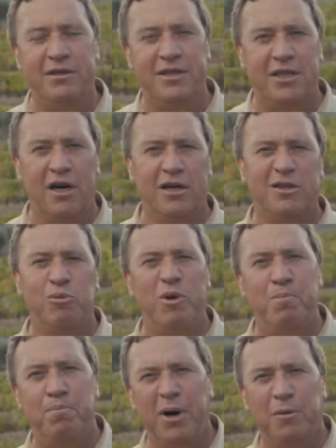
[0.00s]
started
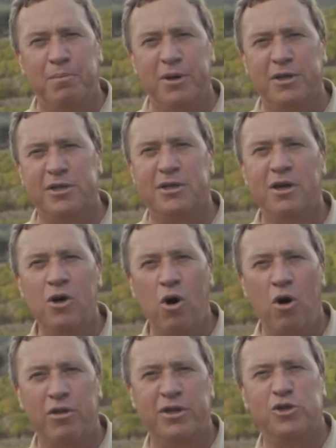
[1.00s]
with budburst
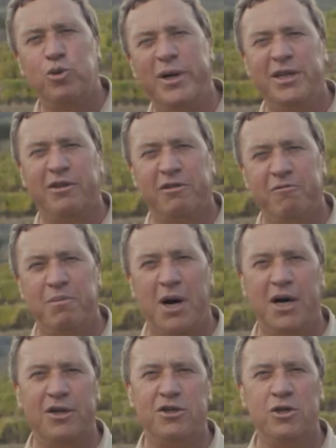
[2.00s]
on the 20th of
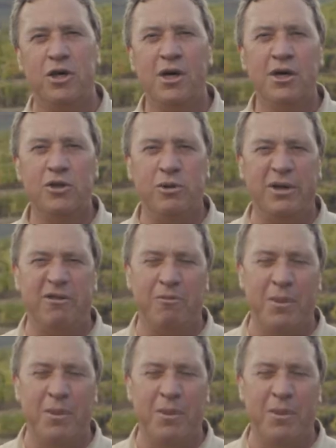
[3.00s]
March. 20th of